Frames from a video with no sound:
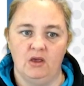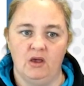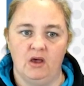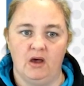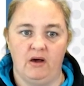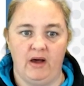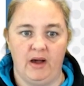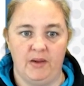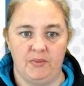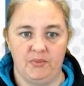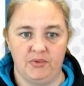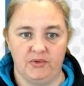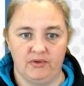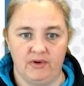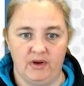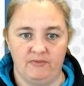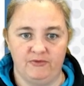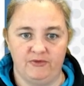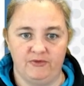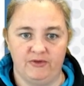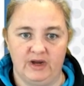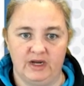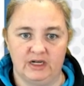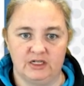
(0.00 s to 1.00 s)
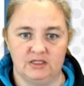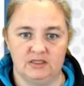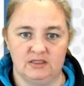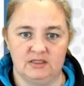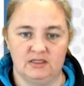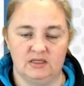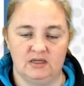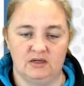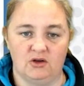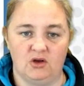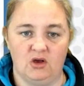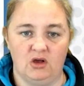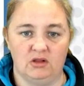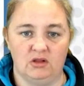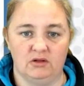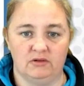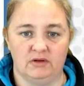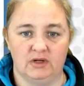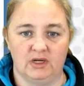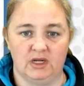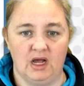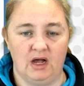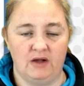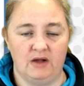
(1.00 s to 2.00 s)
Upper arm fractures in a collar
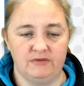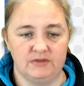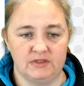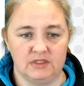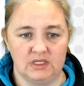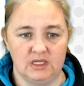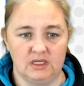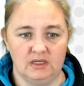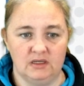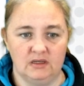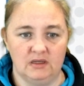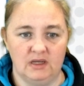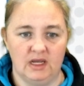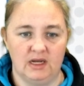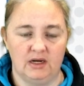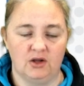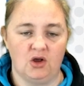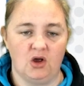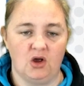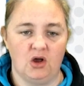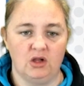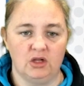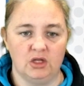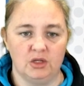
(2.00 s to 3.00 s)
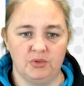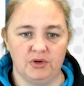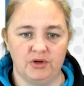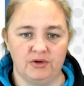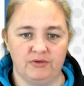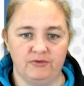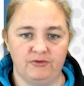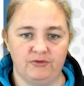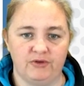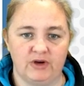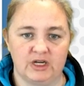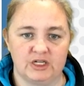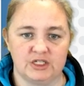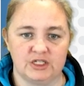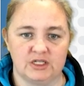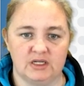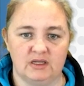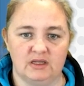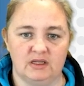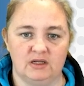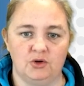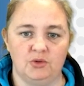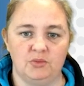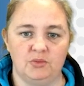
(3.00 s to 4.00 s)
and cuff sling, and a collarbone fracture,
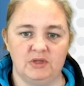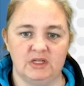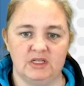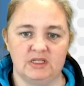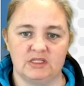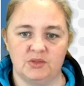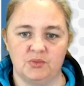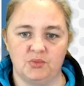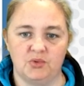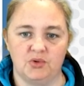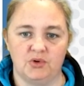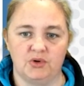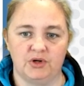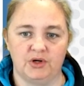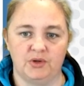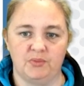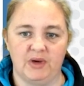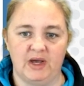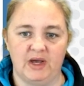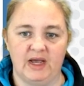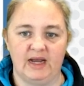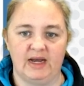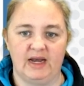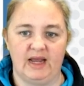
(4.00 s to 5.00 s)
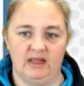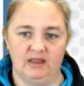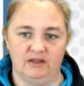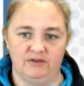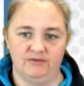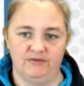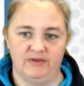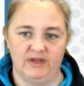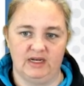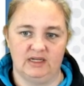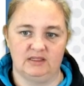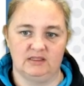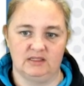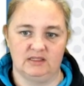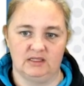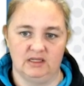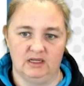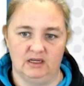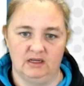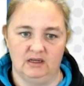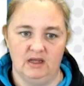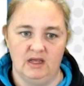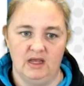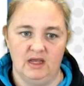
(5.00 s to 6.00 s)
they're normally supported by an elevated
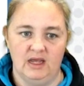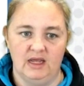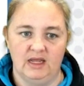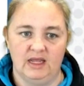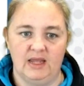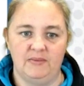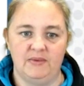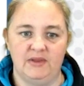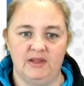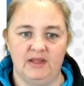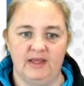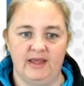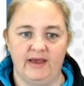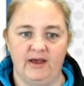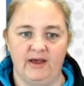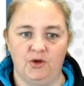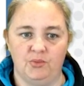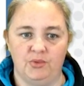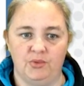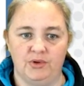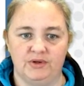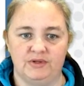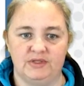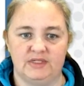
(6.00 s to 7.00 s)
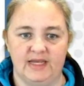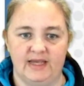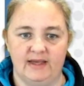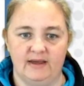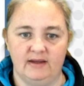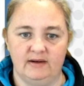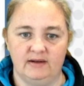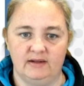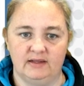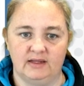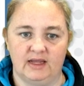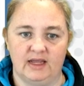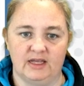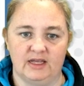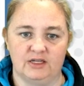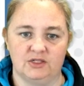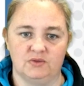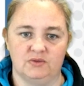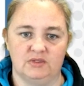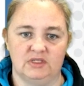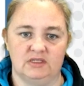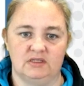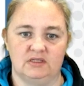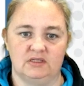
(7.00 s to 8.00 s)
sling, keeping the elbow down at the
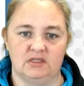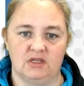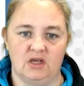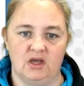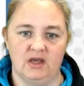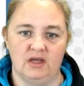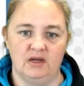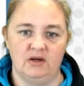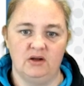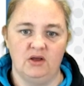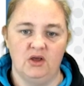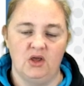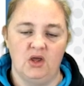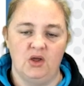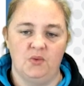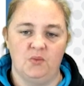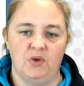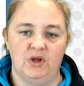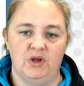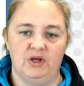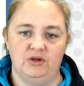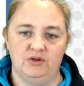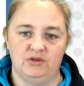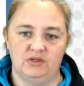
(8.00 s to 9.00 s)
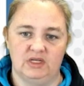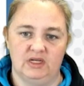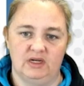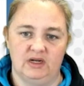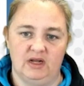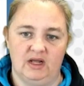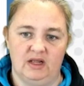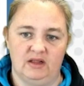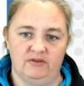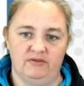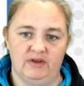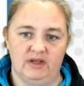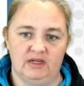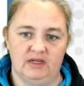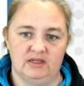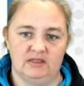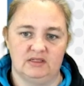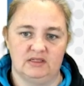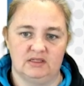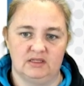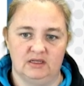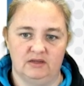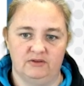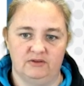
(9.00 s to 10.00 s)
casualty's side when using an elevated
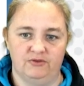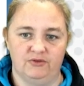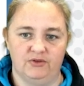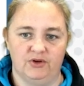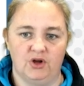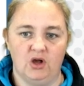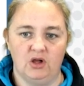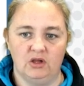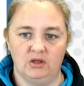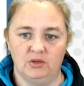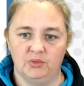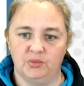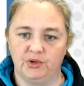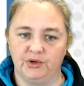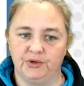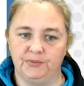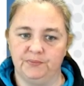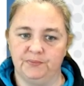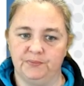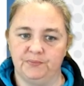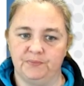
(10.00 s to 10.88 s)
sling for a collarbone.